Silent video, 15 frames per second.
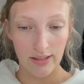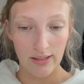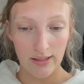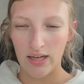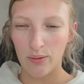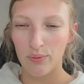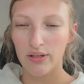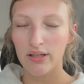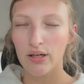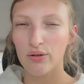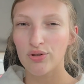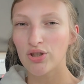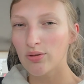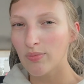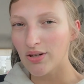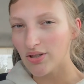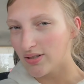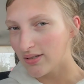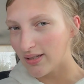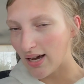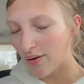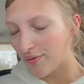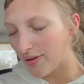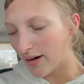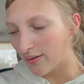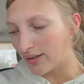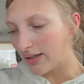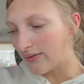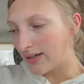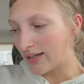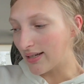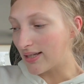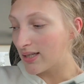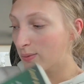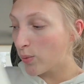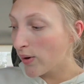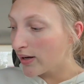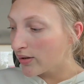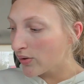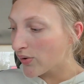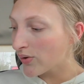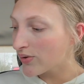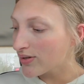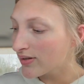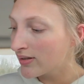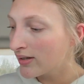Can't really go too much into that without giving any spoilers.